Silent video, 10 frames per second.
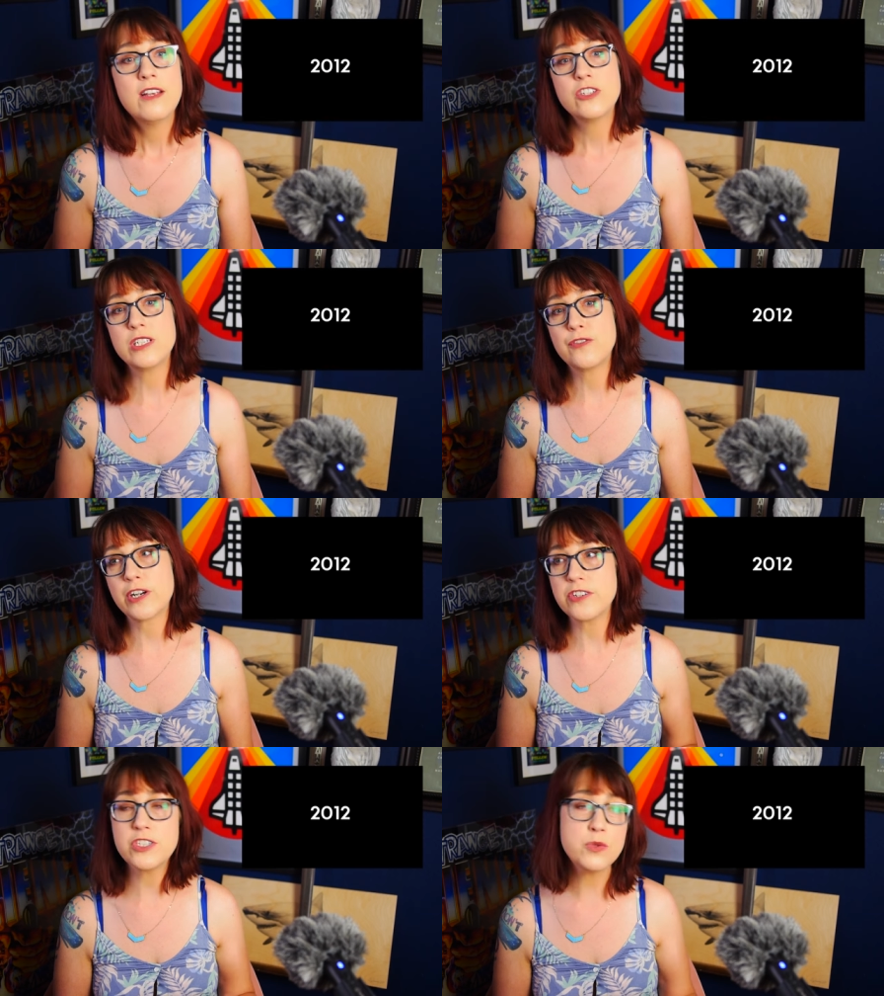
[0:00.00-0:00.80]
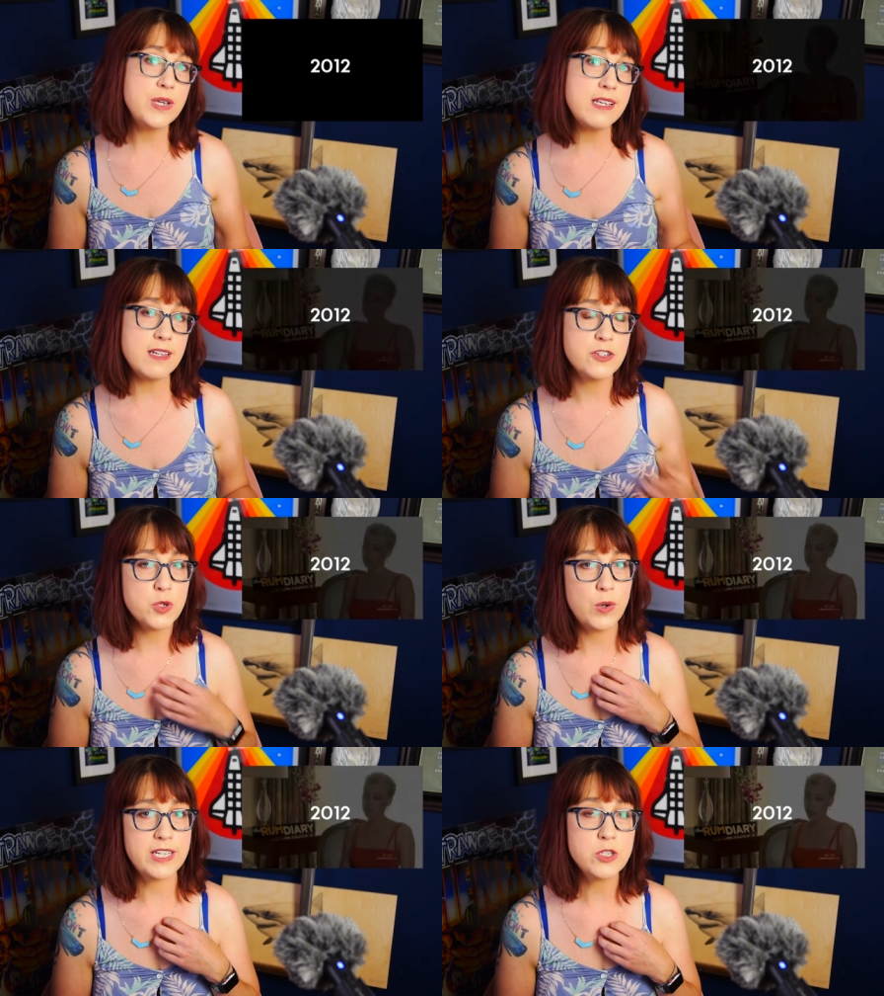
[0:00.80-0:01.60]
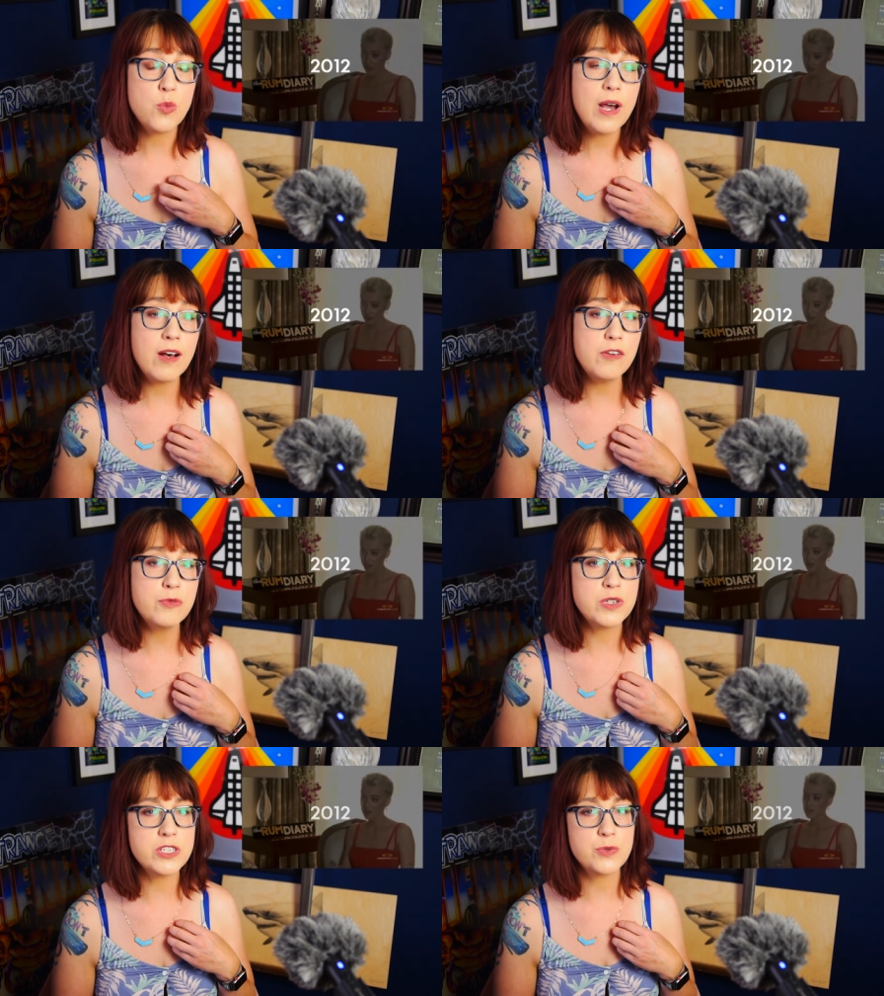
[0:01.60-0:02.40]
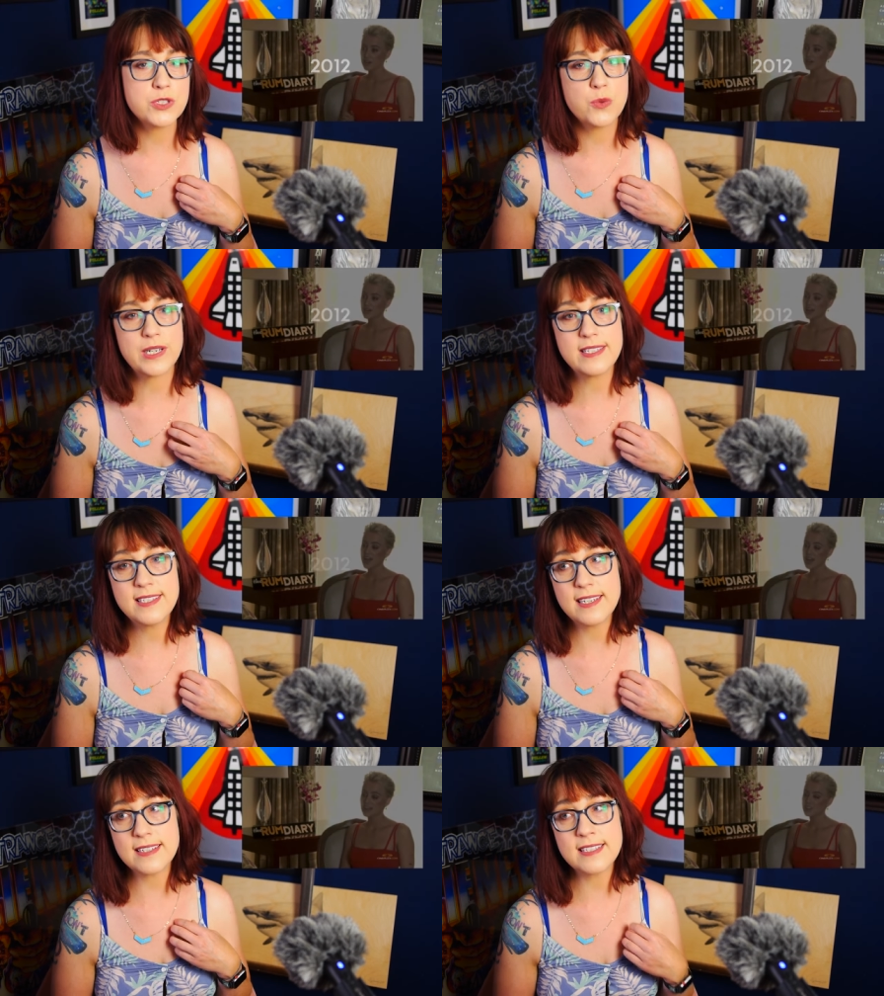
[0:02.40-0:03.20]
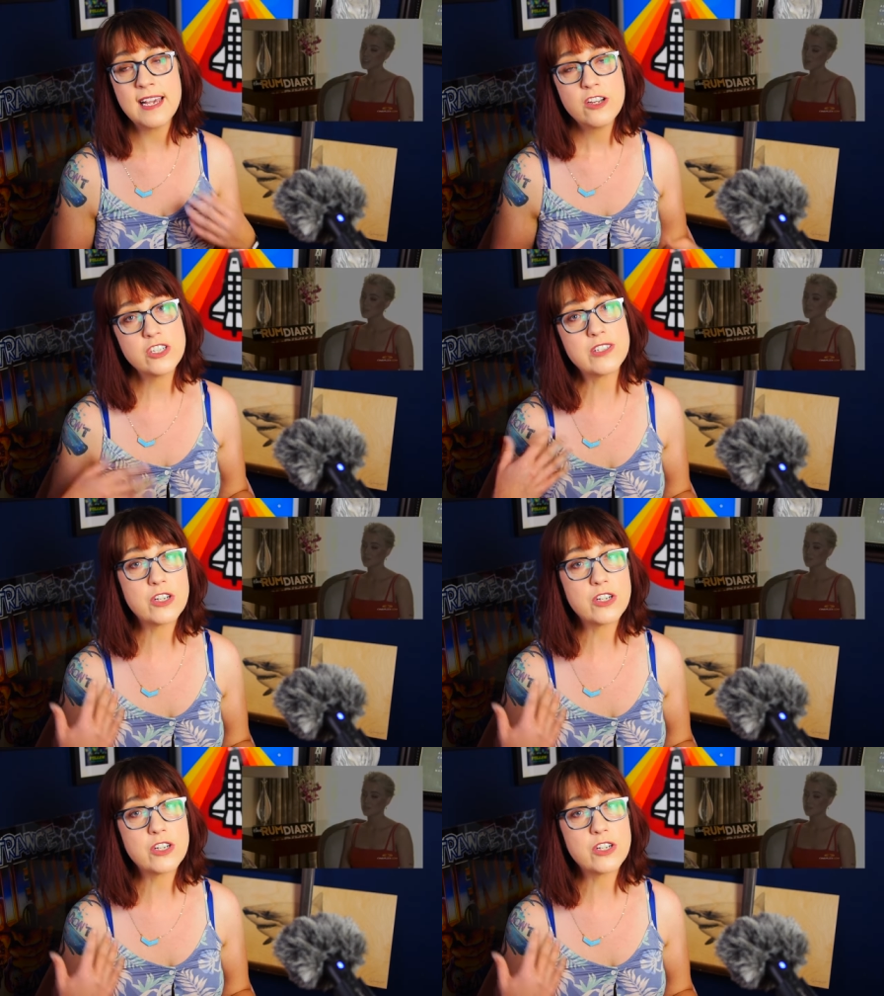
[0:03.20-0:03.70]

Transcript: She's very sweet in 2012 when she was 26. She's